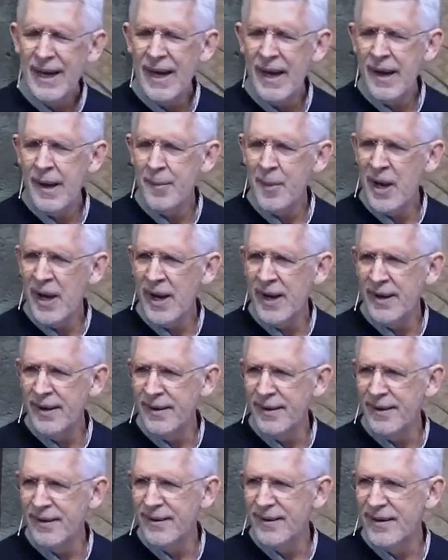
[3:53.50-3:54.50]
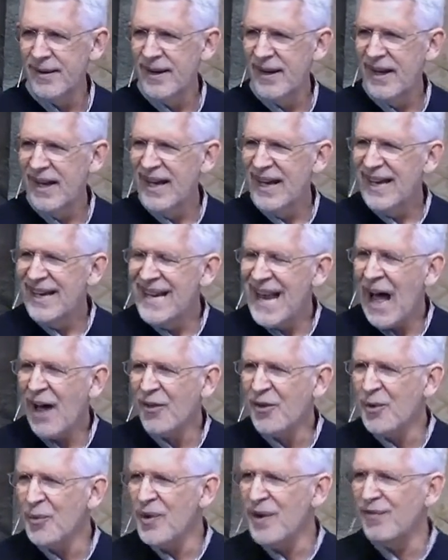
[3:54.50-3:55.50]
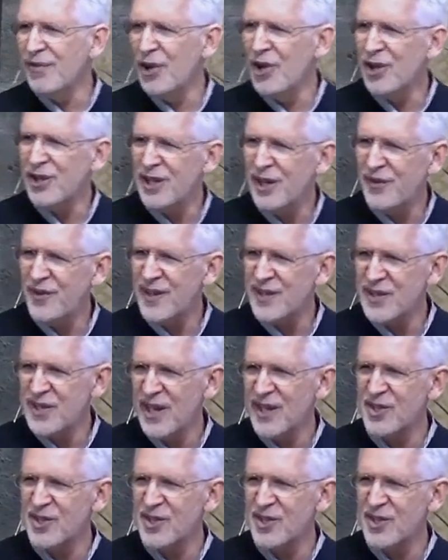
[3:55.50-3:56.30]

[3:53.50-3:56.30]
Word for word: Amen. Now that we've looked at this